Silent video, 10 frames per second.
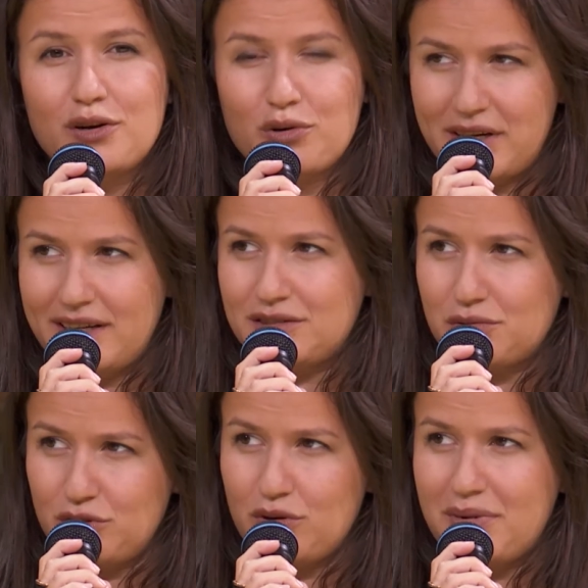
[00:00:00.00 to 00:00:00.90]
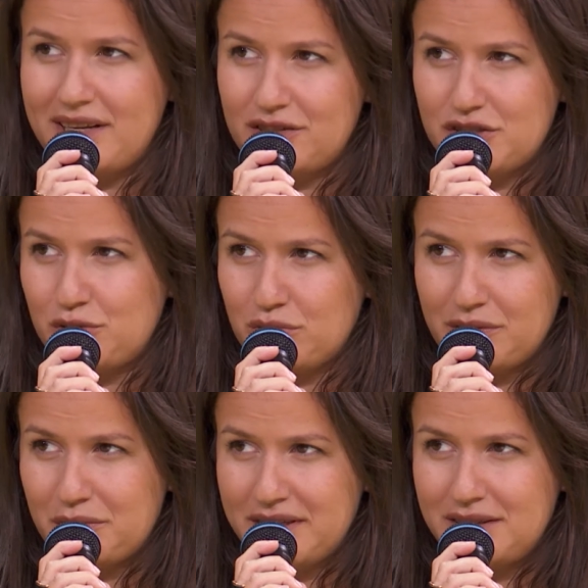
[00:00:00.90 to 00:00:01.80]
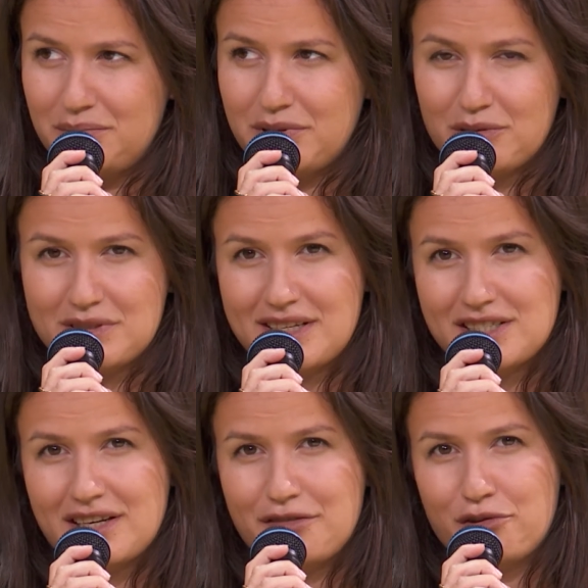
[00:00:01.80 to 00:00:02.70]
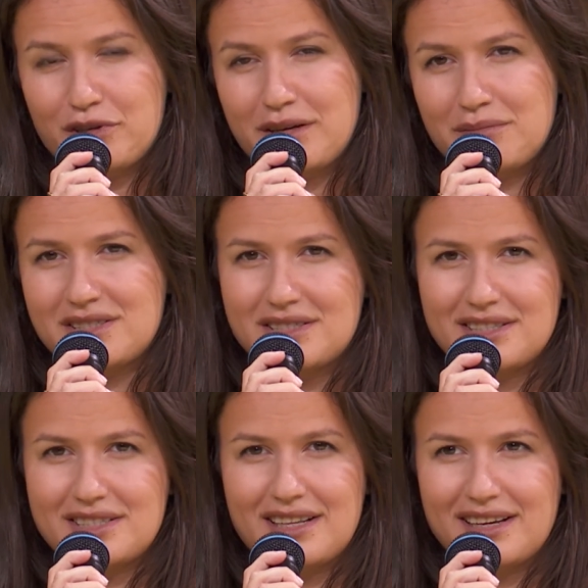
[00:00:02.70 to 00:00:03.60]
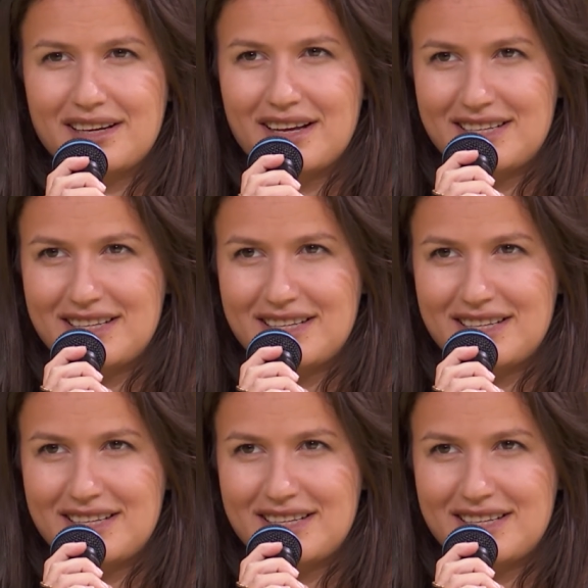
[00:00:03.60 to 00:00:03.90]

connect renewable energy to the grid, because actually for them, it's just like,